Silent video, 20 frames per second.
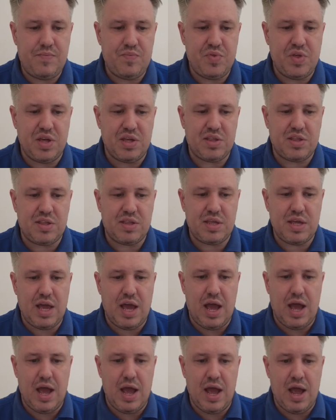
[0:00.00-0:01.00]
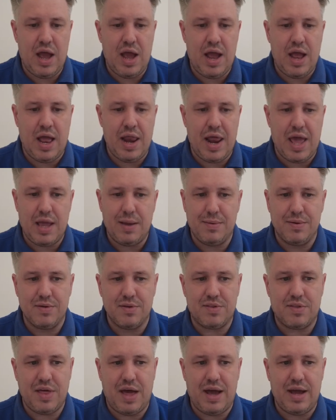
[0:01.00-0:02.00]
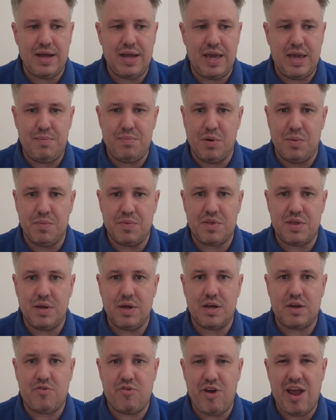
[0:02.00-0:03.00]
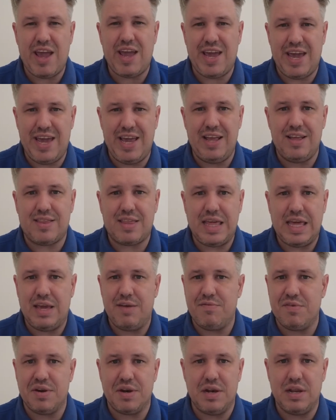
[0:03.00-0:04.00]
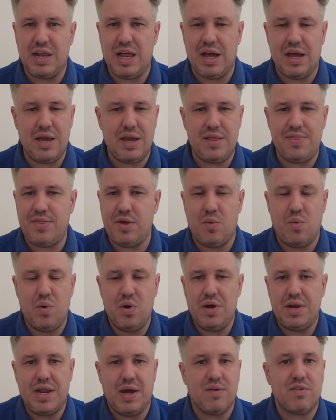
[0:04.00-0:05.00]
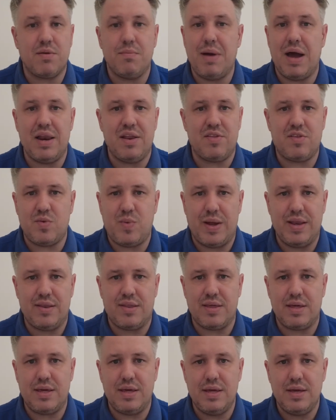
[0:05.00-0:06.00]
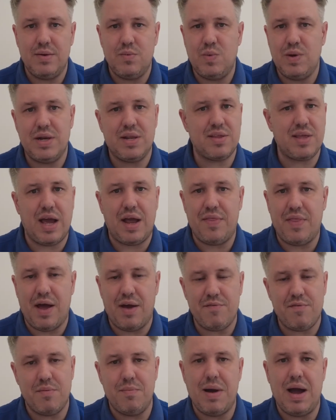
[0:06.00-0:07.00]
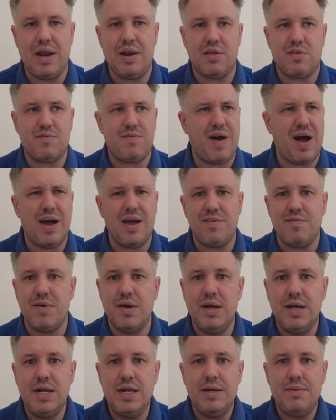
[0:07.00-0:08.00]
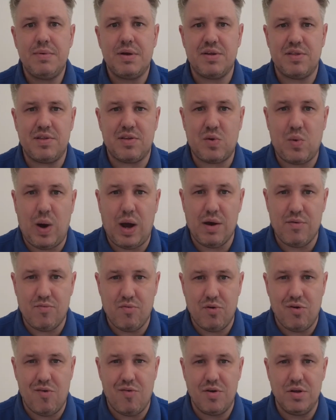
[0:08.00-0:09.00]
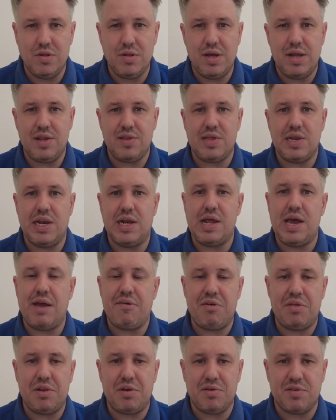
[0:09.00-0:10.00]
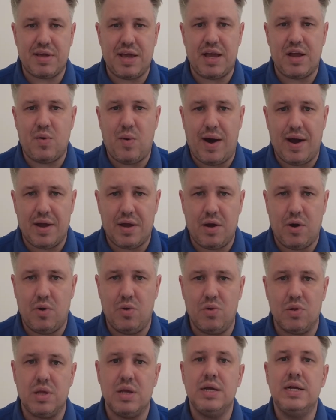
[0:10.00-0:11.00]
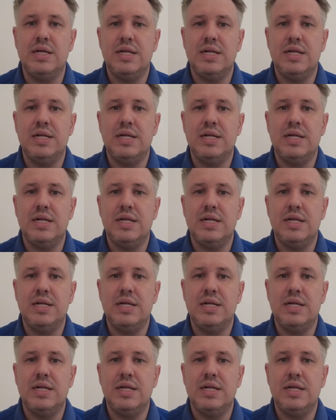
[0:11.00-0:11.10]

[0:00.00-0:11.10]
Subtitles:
this enables that heat pump to create heat, even they'll work down to -20. We designed that for -5 because it's quite rural and it's in an area that does get quite cold.